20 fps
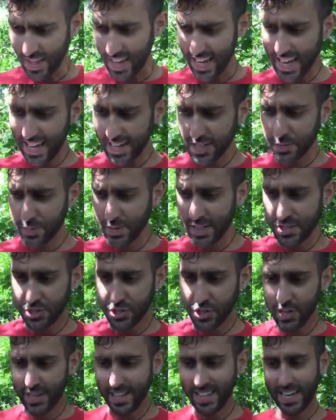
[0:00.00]
And it's been a
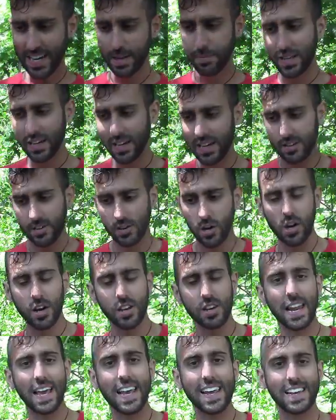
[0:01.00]
journey that I've been on
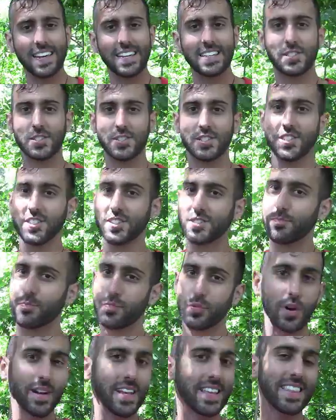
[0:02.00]
lately to just
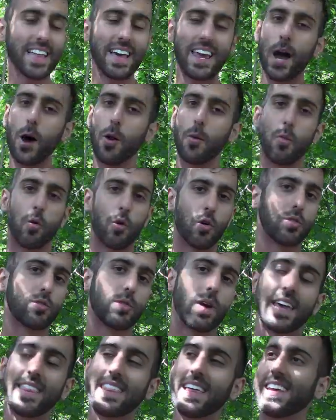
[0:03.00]
bring that out more,
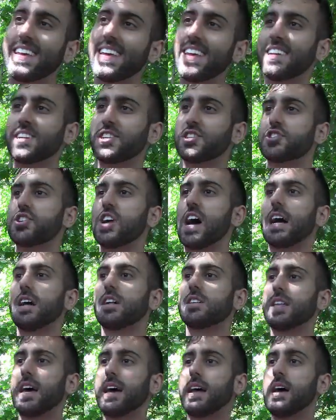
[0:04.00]
right? That inner
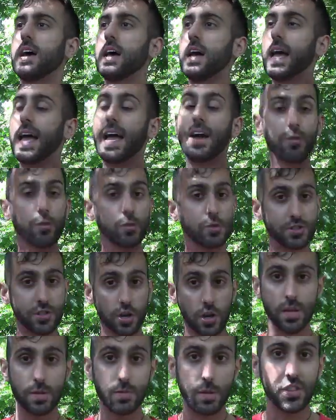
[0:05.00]
child that everyone's
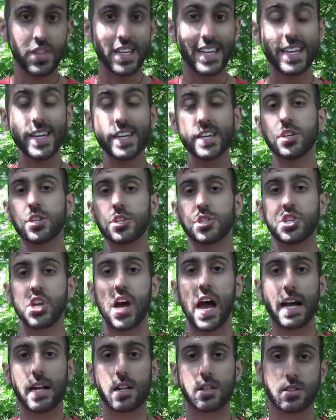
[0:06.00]
talking about the inner
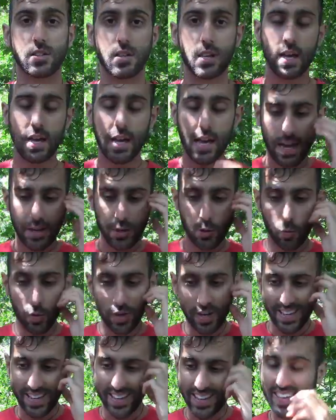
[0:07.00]
child and you want
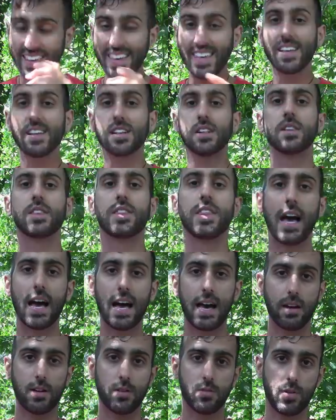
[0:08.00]
to heal
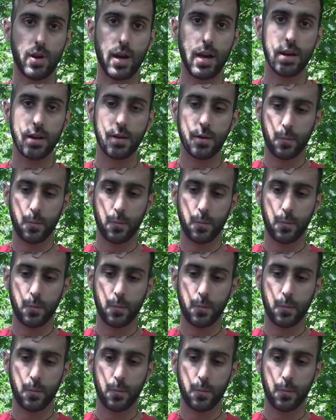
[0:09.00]
that, right?